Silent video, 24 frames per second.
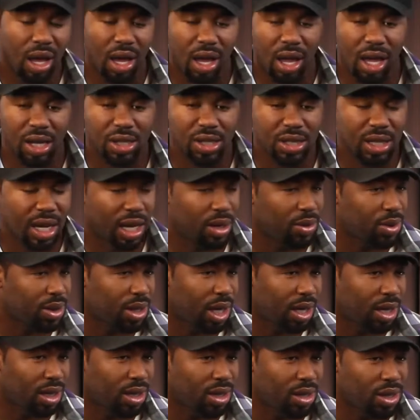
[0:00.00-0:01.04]
And just kind of was
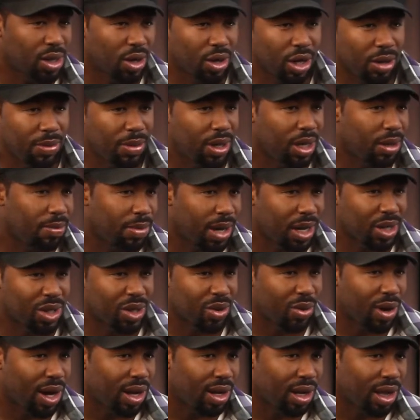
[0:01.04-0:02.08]
like a journeyman, bounced
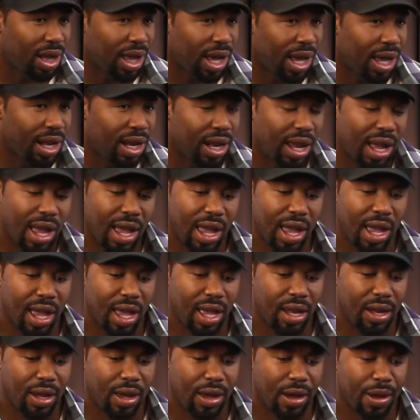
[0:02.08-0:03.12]
around a lot,
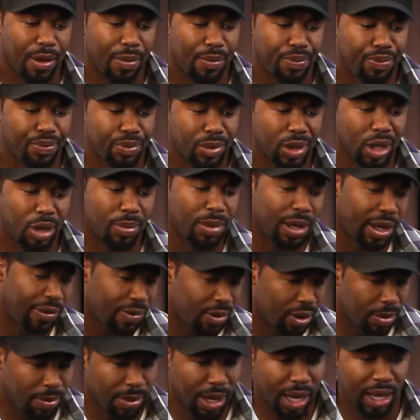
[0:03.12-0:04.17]
and you know, played
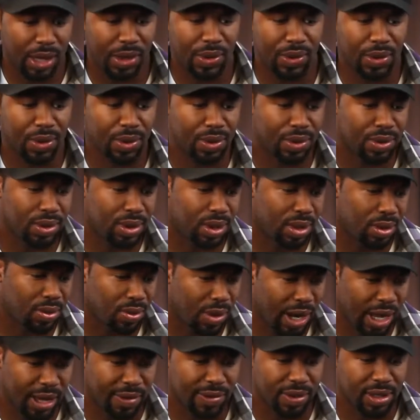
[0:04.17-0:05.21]
for the Bengals, the
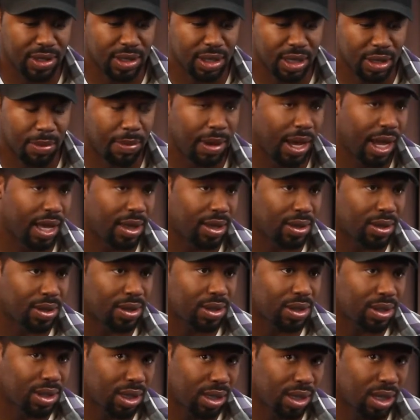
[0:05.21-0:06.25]
Ravens, and the
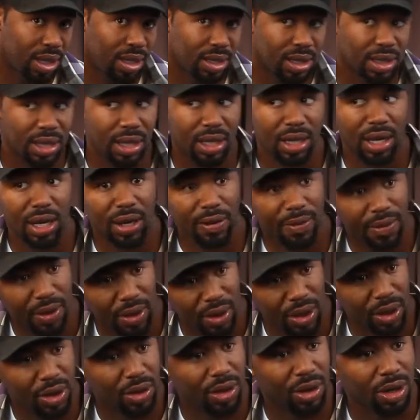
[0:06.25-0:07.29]
Panthers. Did a stint in
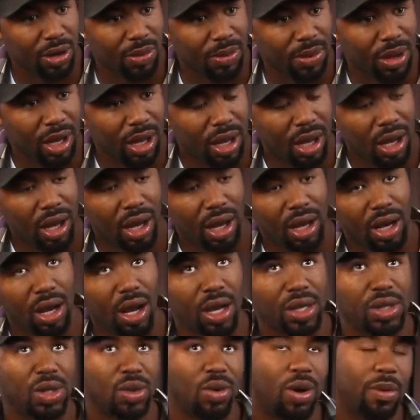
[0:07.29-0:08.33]
NFL Europe, and
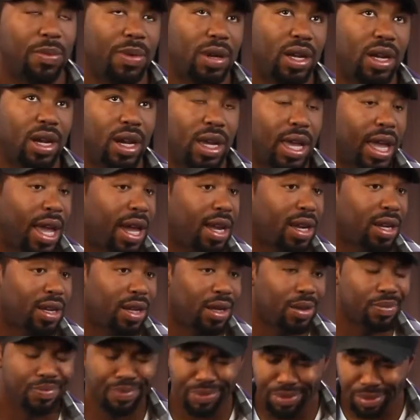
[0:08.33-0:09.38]
also up in
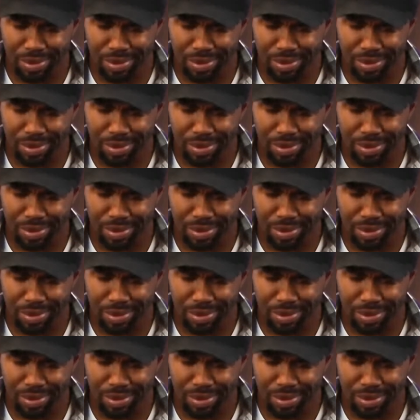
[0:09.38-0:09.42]
Canada.